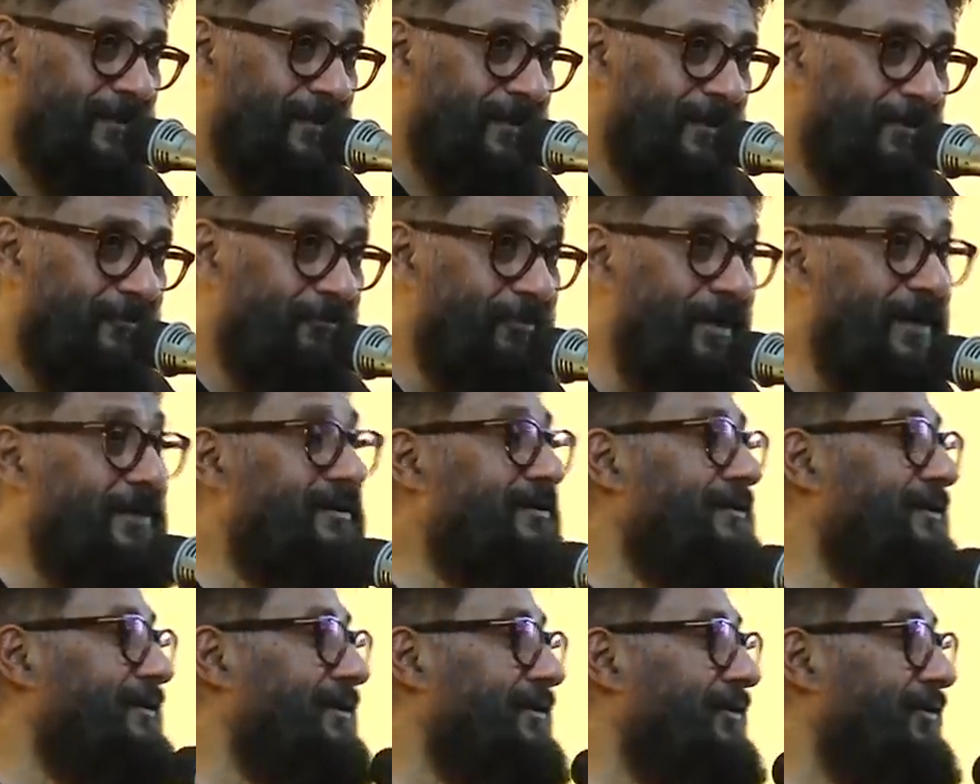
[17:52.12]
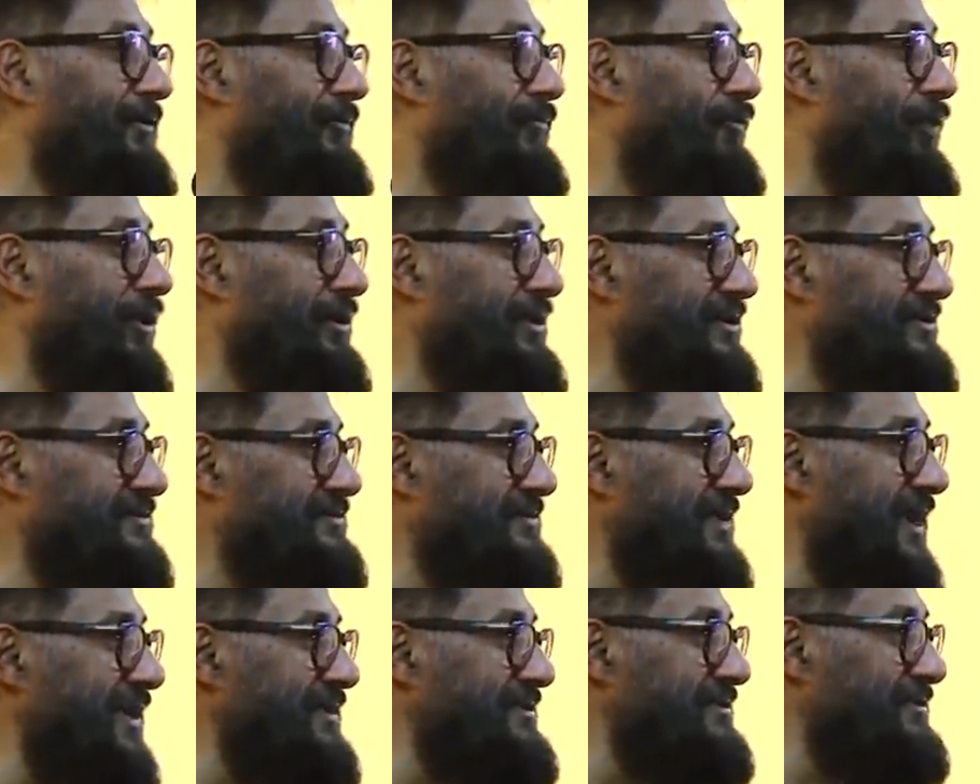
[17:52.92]
But what is
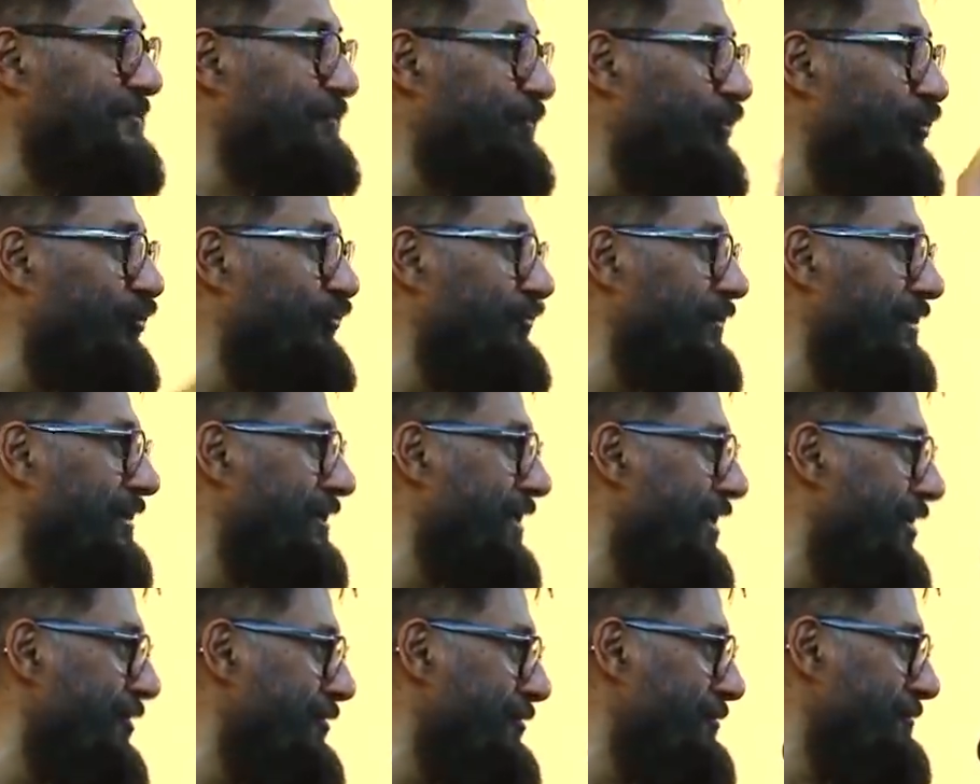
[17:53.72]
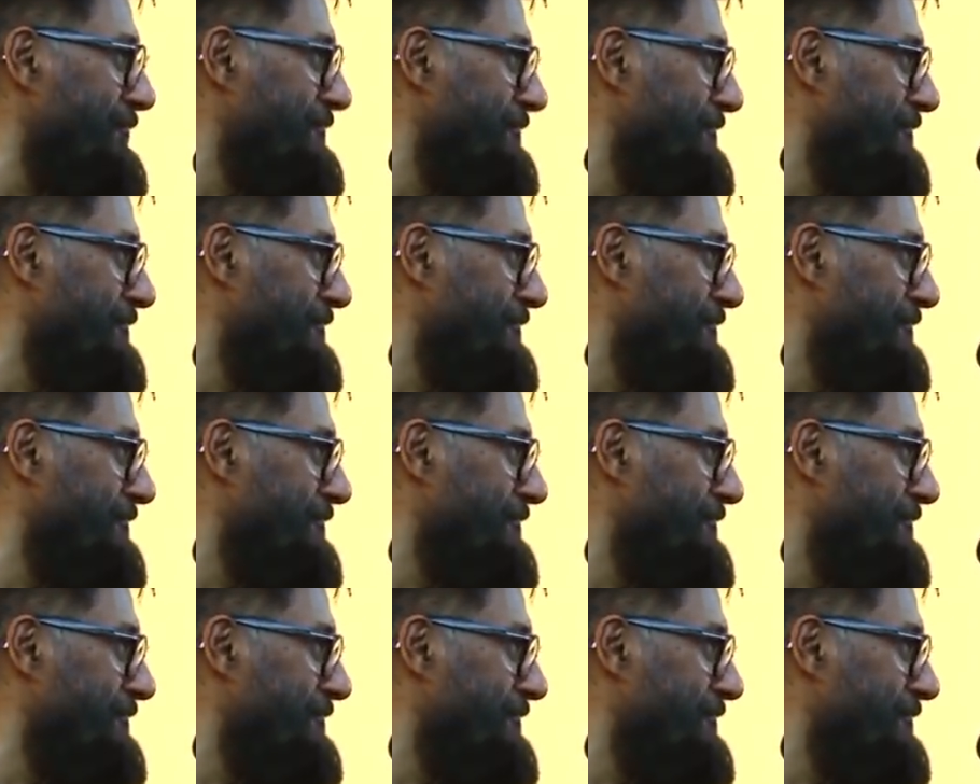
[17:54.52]
science proving now?